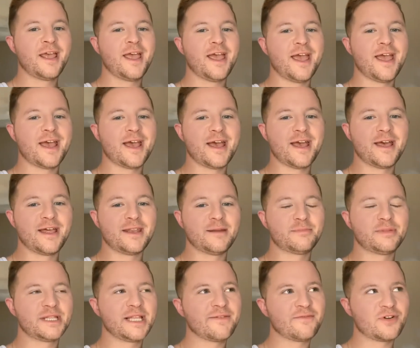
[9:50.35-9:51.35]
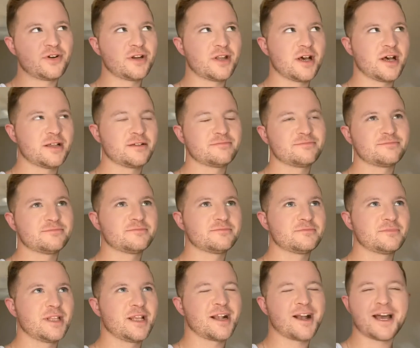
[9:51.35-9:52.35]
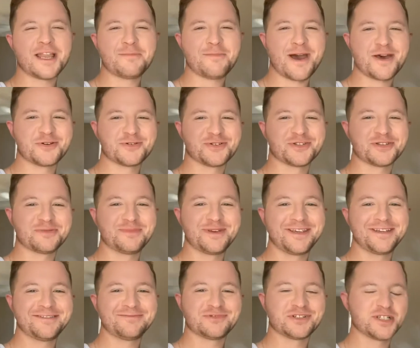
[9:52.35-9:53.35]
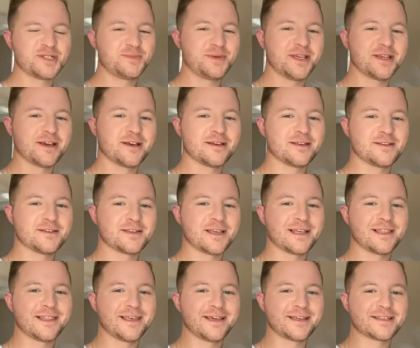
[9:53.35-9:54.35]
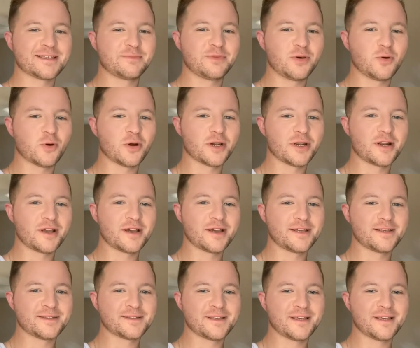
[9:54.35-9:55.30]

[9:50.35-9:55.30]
And believe it or not, it kind of matters to me just because I like to be organized,